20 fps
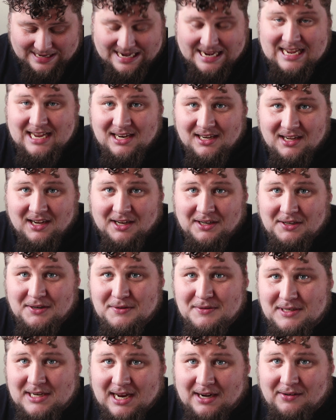need a
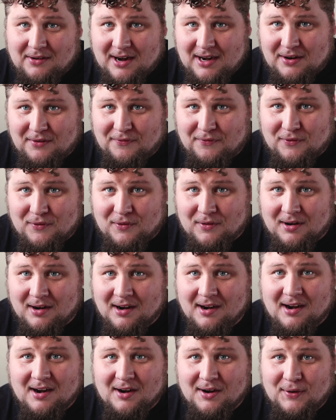new generator
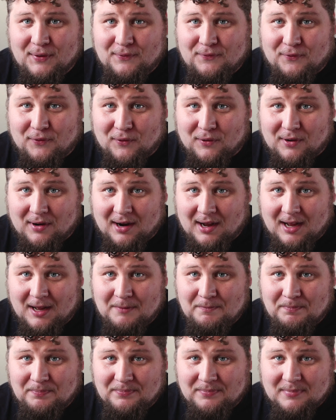for
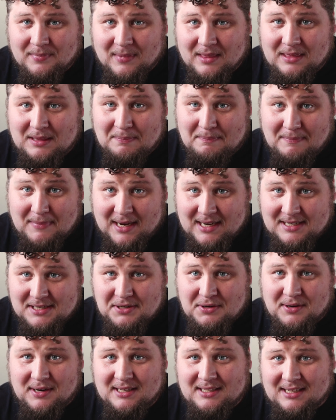the
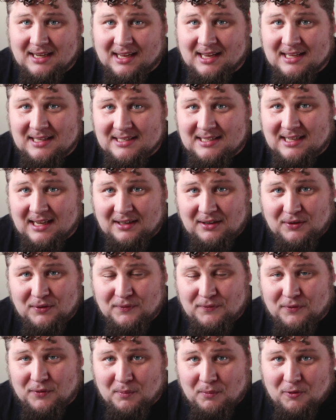ministry to continue,
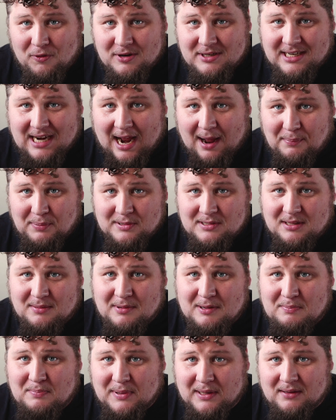for more chapels to
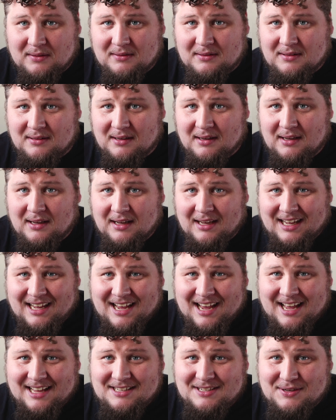be built.
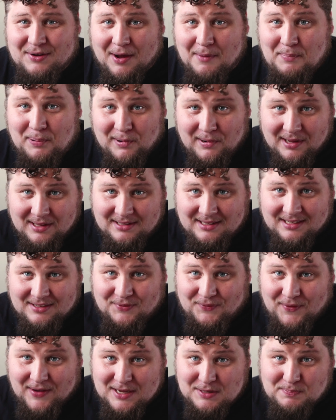And so I put this
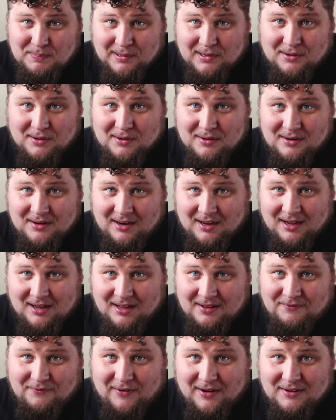Facebook group,
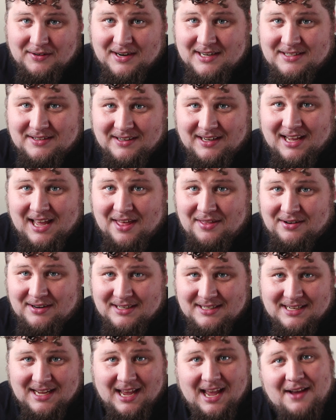fundraiser together
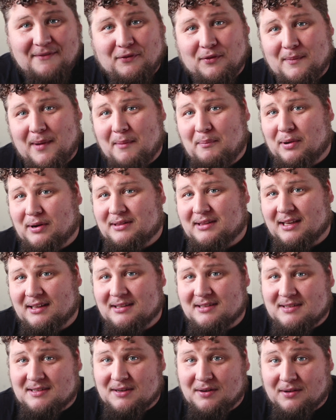to say, hey, for my birthday
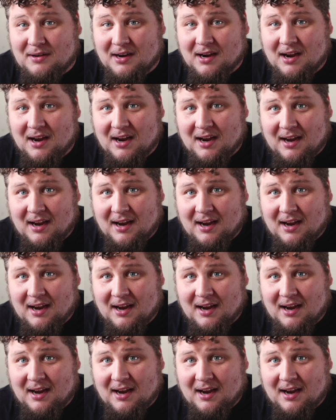this year,